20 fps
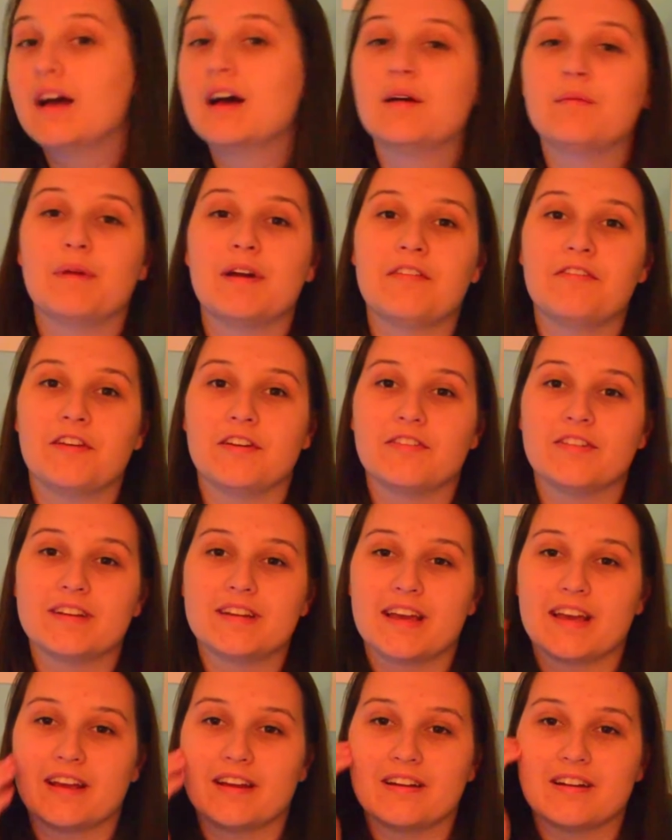My favorite
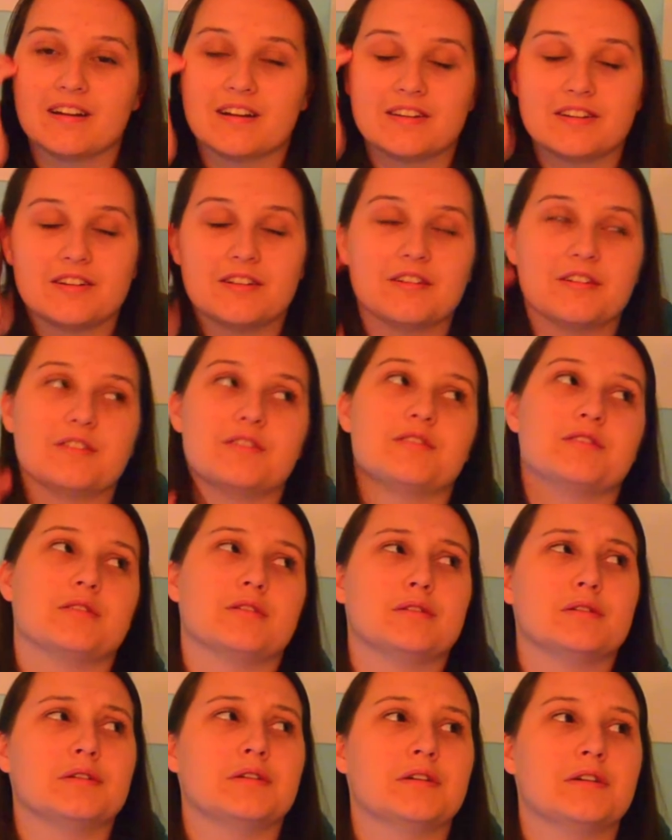characters.
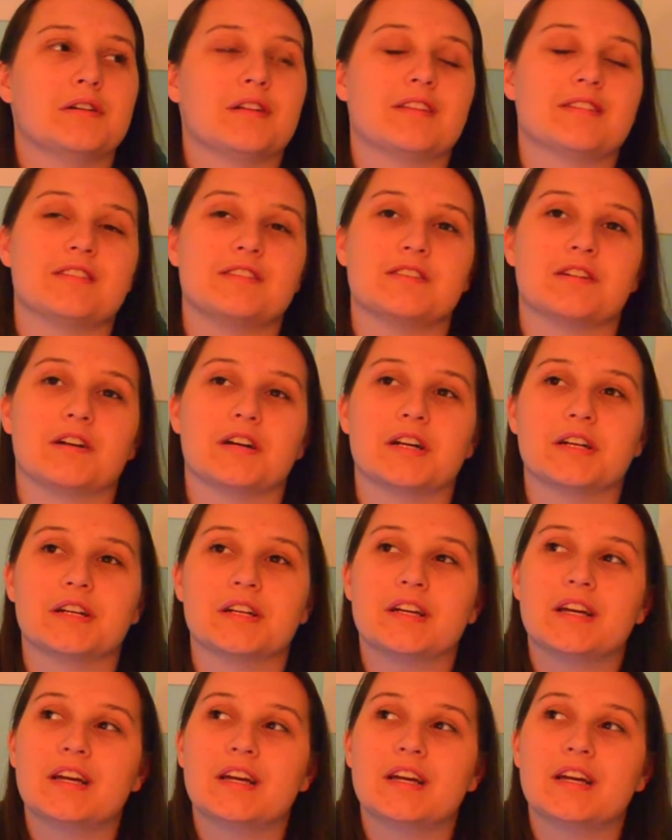Oh, this is hard.